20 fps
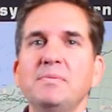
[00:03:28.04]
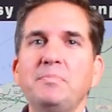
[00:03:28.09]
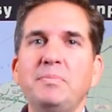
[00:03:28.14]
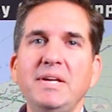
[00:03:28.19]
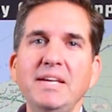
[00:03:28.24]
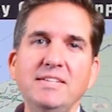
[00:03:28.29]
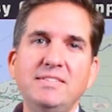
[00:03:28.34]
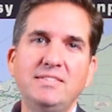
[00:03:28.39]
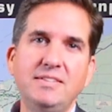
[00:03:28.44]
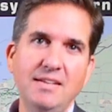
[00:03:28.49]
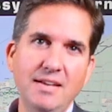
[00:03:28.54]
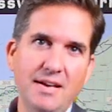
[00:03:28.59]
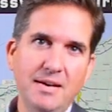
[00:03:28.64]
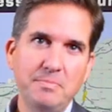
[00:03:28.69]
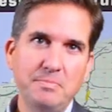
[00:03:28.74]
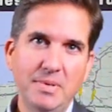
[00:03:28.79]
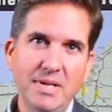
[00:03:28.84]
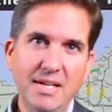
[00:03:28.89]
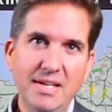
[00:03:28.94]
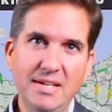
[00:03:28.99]

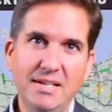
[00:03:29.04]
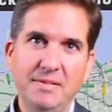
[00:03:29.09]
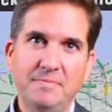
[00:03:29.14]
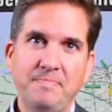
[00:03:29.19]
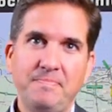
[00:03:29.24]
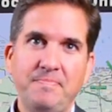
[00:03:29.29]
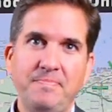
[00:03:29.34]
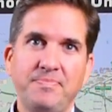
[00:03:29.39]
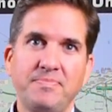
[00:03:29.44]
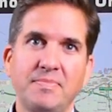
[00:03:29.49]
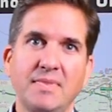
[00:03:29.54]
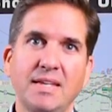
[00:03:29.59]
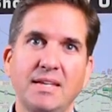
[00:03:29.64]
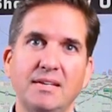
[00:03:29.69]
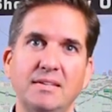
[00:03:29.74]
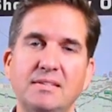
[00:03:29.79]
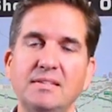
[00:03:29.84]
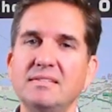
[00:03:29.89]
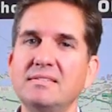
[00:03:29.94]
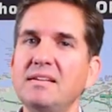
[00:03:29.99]
PCMB
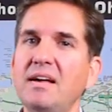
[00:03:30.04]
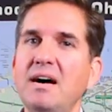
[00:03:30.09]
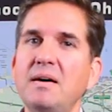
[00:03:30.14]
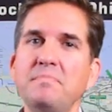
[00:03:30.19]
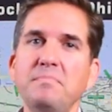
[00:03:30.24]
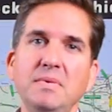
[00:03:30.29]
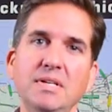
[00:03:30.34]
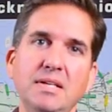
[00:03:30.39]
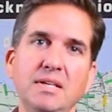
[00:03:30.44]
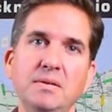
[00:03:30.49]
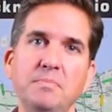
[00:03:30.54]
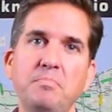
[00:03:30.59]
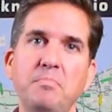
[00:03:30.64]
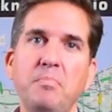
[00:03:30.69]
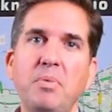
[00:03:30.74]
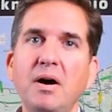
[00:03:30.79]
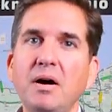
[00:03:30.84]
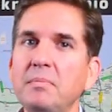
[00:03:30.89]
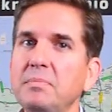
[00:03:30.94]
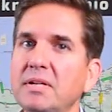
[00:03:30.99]
does not mean
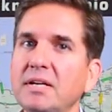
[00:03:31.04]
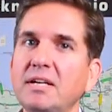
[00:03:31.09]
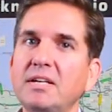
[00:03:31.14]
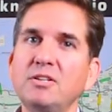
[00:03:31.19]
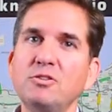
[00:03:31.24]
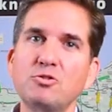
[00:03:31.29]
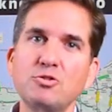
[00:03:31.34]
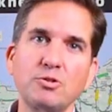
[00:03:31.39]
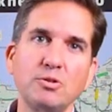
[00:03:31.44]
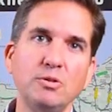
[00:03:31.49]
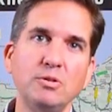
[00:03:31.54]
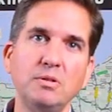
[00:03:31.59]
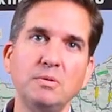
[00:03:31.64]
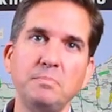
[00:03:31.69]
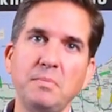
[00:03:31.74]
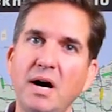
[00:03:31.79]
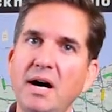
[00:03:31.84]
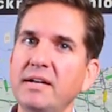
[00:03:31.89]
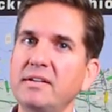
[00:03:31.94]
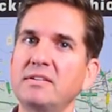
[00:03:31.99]
public control
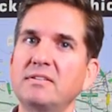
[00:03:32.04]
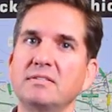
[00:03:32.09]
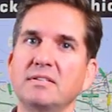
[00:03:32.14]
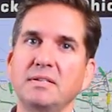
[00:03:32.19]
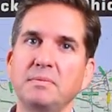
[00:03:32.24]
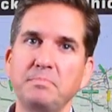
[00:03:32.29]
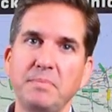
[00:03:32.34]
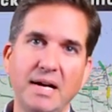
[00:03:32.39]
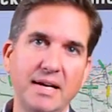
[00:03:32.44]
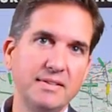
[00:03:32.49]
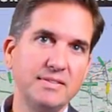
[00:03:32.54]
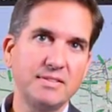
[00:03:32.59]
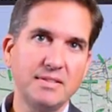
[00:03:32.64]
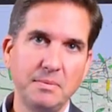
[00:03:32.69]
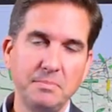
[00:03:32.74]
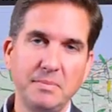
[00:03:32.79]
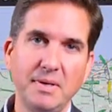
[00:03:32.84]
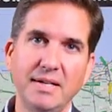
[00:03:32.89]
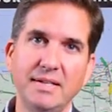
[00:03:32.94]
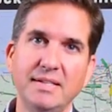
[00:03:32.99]
monitoring by
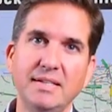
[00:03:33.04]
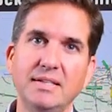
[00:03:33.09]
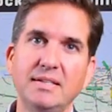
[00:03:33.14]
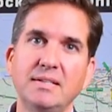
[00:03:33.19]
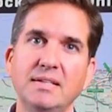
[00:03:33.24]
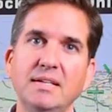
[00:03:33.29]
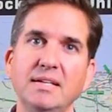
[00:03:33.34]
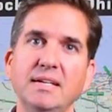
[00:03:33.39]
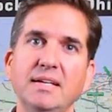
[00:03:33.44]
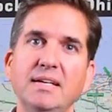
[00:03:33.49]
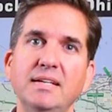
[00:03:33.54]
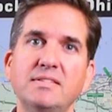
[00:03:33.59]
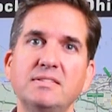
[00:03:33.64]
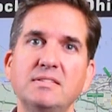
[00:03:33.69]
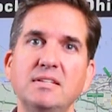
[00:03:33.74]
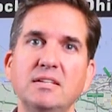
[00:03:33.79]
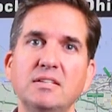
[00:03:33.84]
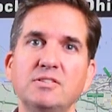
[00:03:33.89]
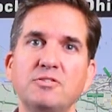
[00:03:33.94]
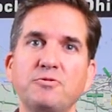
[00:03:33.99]
somebody. It
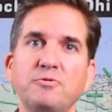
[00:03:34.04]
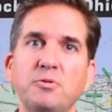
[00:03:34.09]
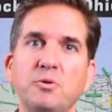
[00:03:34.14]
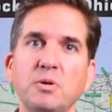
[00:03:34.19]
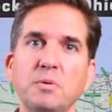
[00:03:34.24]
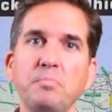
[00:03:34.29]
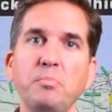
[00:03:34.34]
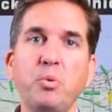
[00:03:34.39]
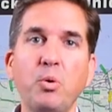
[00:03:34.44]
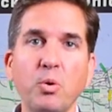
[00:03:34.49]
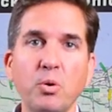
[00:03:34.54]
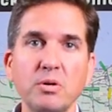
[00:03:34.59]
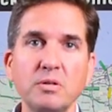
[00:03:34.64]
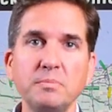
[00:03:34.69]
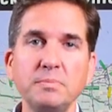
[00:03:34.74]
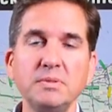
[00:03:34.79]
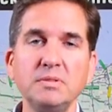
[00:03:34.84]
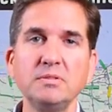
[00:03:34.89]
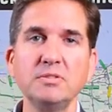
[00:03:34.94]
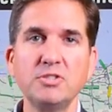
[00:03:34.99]
stands for
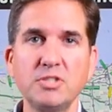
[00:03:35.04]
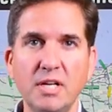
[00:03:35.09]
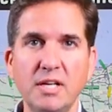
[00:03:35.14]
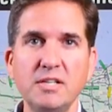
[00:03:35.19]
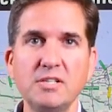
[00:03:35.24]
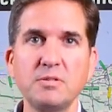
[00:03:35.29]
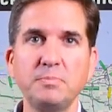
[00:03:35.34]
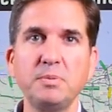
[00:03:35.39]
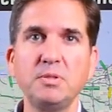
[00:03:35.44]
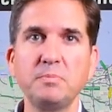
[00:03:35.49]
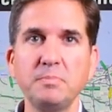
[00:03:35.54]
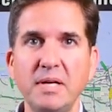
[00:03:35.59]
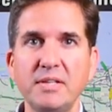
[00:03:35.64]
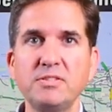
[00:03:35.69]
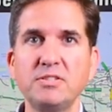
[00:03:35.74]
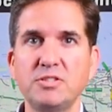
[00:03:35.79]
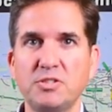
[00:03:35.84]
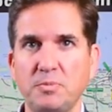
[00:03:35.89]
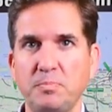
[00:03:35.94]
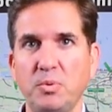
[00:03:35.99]
portable changeable
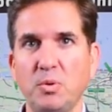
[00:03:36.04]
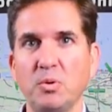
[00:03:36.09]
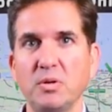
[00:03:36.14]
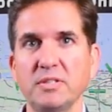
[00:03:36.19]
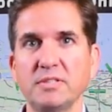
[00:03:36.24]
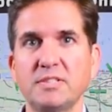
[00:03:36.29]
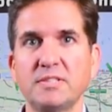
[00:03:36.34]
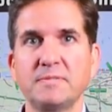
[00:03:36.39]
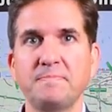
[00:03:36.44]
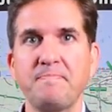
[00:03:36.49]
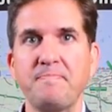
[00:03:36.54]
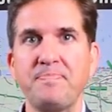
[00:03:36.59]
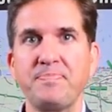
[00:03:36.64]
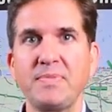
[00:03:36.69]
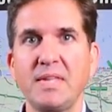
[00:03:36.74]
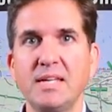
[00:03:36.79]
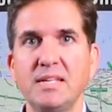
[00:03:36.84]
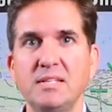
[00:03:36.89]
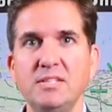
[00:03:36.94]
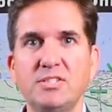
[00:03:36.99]
message boards.
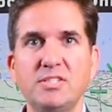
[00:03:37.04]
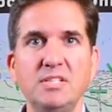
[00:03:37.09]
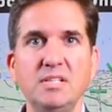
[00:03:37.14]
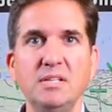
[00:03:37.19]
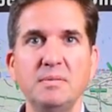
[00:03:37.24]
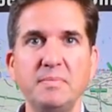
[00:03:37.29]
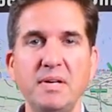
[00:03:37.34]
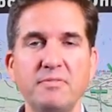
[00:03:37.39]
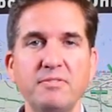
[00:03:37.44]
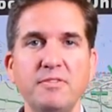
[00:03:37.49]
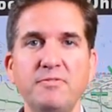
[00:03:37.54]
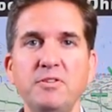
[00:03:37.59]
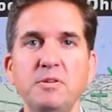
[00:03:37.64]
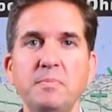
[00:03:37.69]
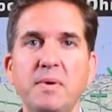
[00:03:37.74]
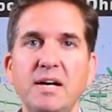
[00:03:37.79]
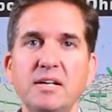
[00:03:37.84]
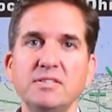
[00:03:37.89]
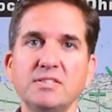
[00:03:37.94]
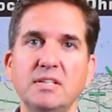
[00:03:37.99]
You see them every few
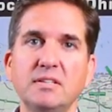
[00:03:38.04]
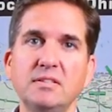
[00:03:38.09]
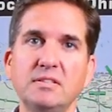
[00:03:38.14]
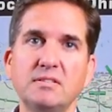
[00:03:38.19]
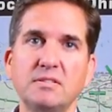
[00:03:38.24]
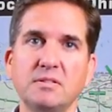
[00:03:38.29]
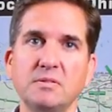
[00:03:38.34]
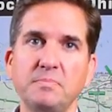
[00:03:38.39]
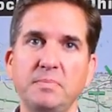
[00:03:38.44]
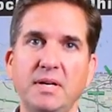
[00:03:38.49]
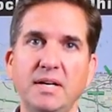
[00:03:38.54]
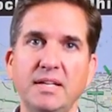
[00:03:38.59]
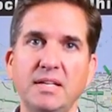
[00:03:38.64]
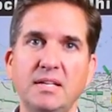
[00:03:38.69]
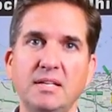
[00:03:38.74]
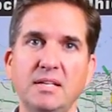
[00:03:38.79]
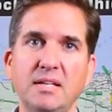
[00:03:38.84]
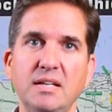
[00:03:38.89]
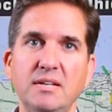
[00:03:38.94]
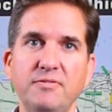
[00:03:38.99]
miles on the turnpike.
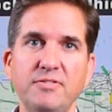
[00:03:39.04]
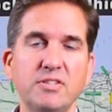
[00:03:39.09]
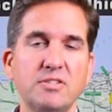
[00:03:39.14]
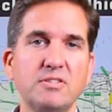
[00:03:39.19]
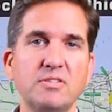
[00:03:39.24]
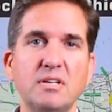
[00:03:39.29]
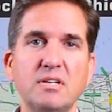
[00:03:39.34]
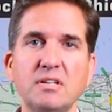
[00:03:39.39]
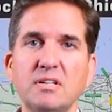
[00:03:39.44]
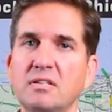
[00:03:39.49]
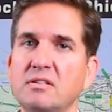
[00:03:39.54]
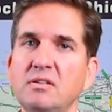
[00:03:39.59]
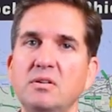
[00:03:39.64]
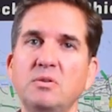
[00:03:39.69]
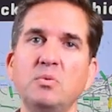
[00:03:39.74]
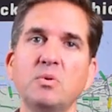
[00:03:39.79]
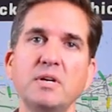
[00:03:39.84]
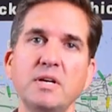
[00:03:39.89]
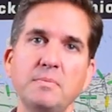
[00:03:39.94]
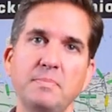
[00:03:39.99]
If they're dark,
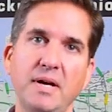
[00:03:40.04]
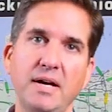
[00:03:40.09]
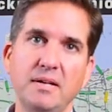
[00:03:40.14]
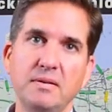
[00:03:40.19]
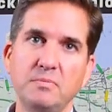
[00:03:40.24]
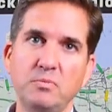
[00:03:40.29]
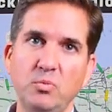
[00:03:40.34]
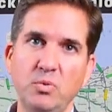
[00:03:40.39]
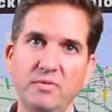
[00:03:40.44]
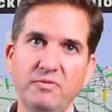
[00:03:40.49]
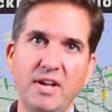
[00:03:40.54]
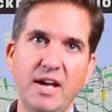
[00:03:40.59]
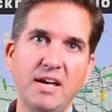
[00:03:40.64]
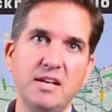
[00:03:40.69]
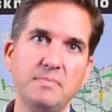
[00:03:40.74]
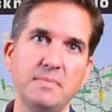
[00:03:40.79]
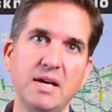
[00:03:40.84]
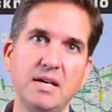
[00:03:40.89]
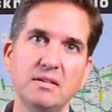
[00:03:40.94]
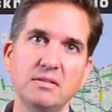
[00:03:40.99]
don't worry about them. We've got
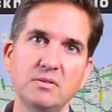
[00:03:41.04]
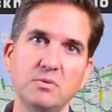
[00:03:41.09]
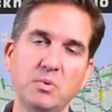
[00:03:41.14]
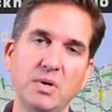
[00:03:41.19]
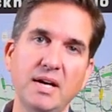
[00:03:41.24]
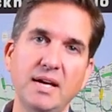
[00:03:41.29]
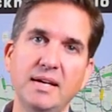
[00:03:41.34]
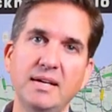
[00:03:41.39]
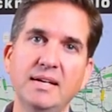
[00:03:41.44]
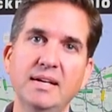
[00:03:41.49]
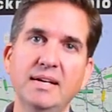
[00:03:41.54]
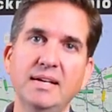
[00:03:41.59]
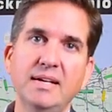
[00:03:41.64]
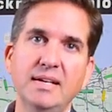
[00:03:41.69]
them out of the way.